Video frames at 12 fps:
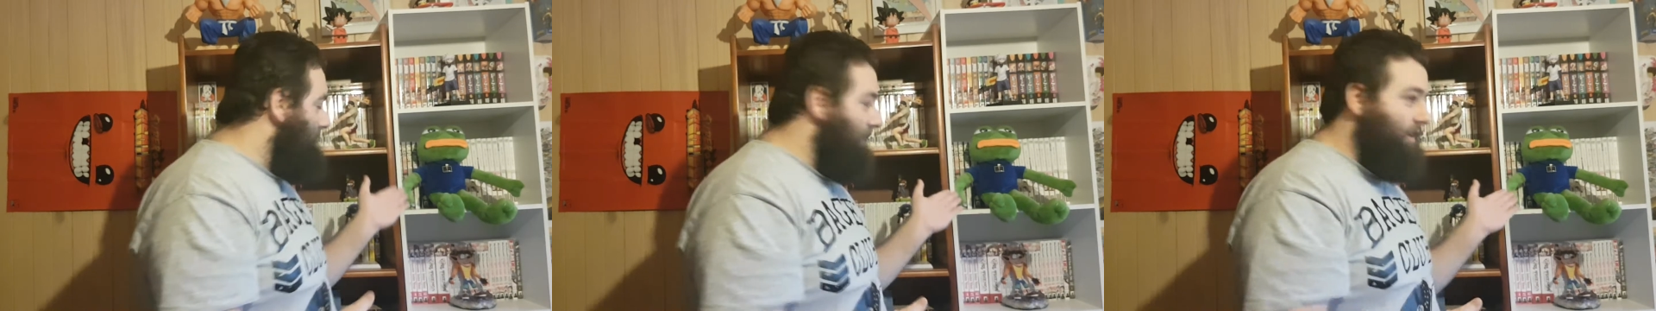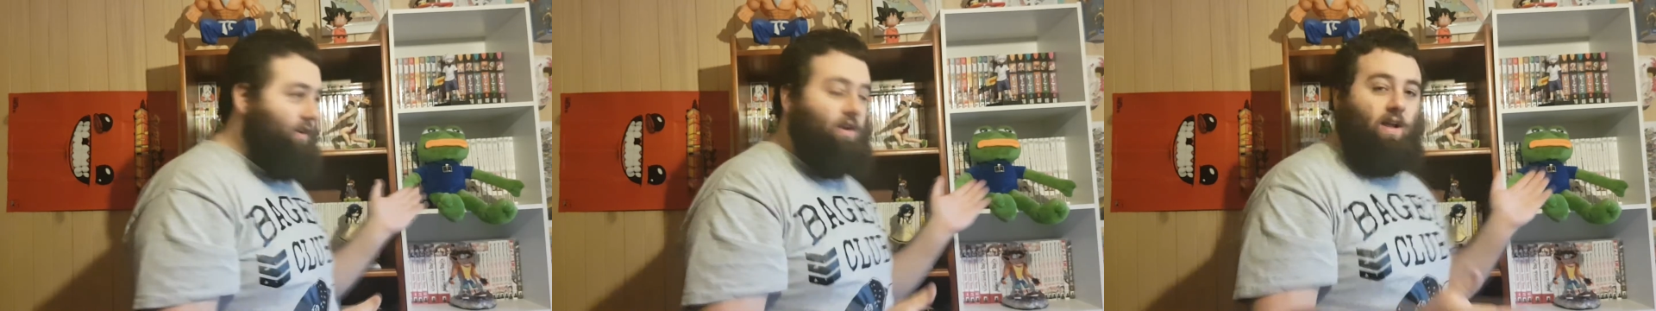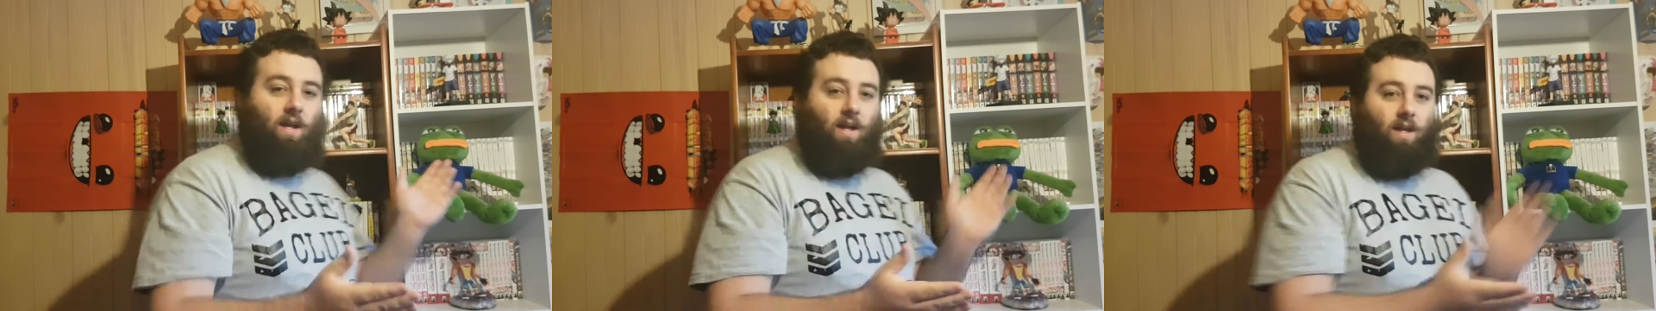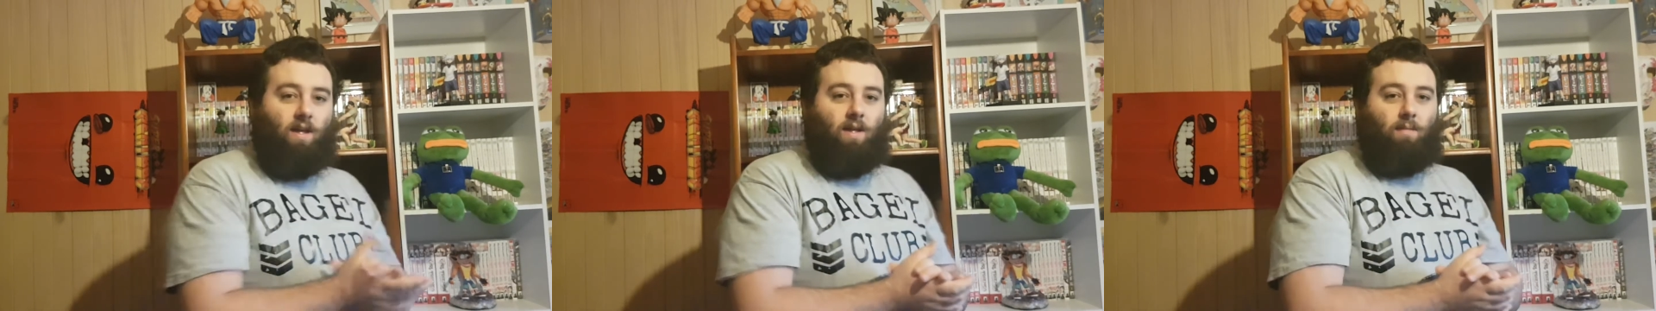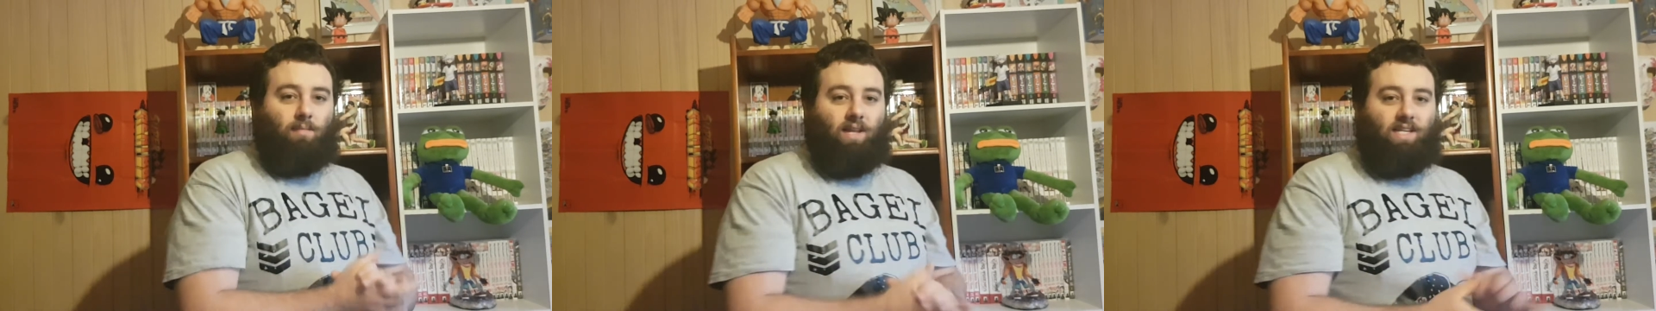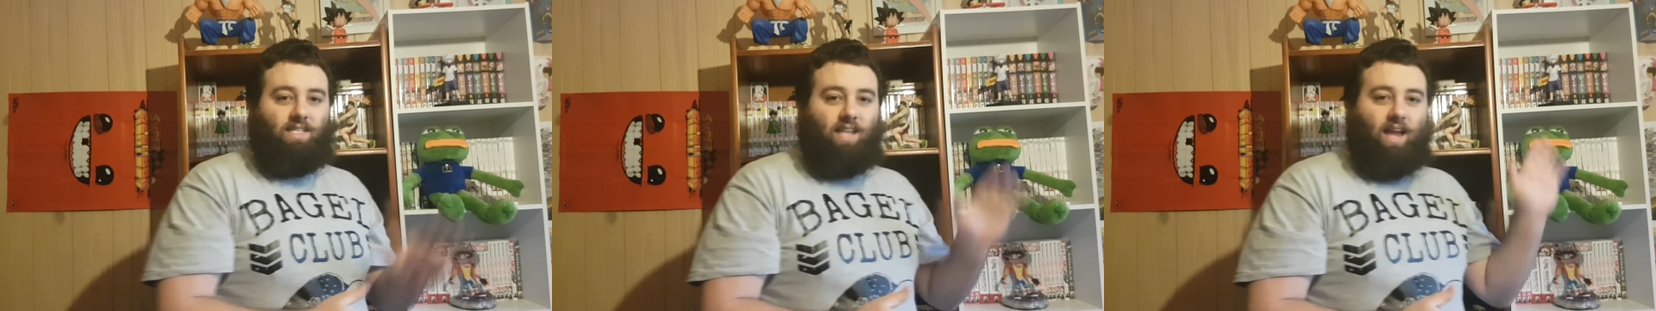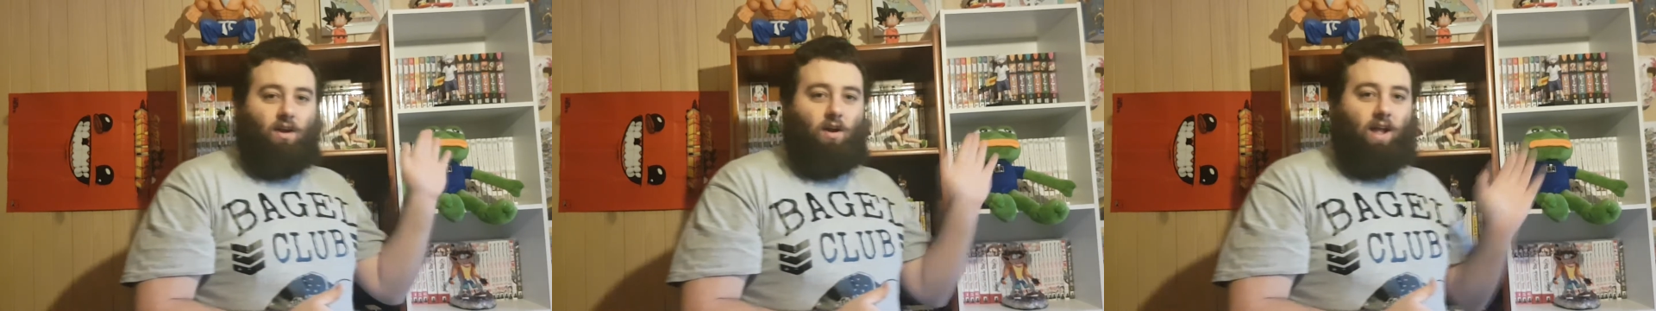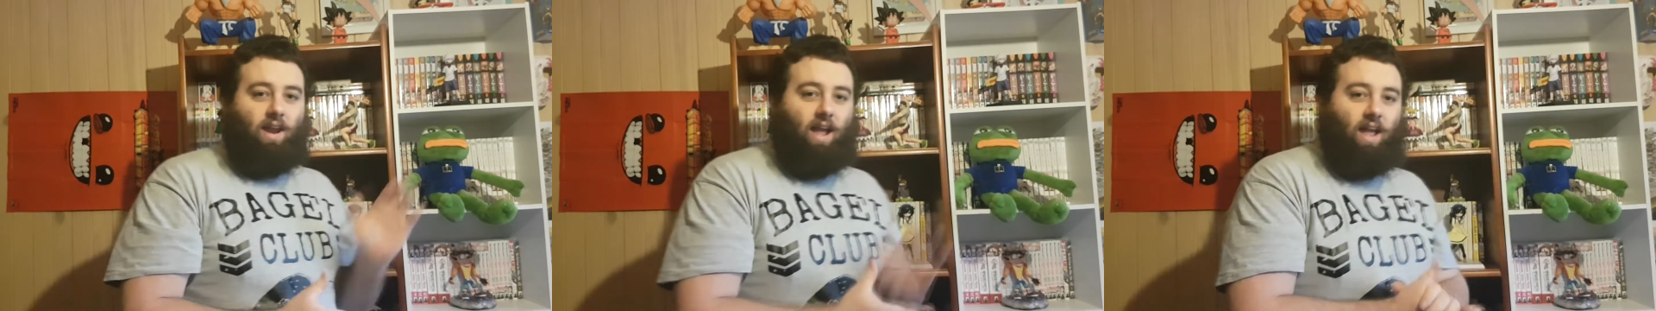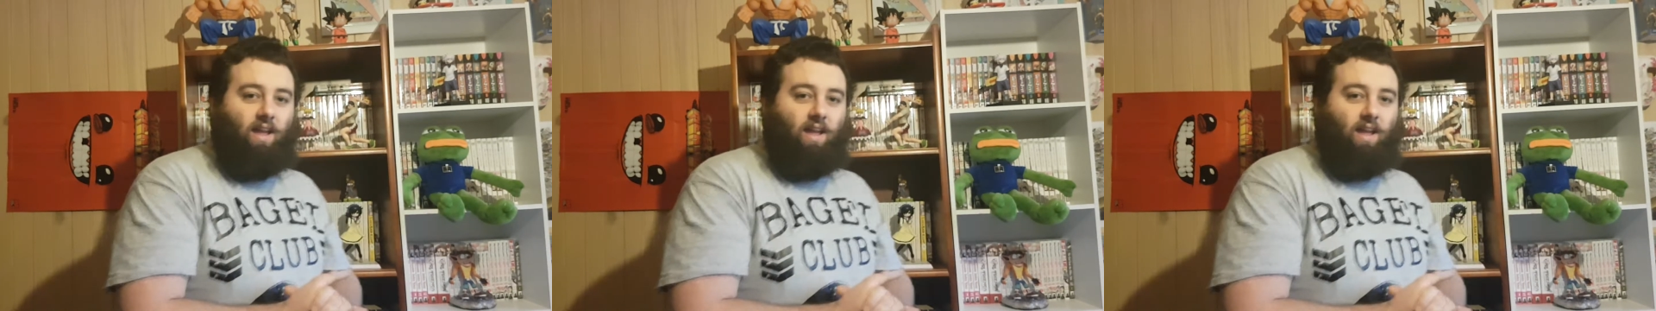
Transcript: So please say hi to